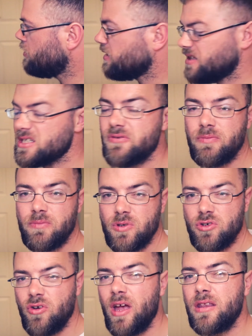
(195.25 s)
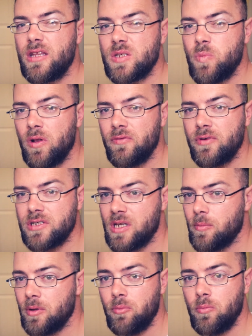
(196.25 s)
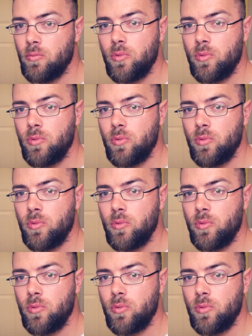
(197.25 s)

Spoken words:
Like this thread that's pulled, for example.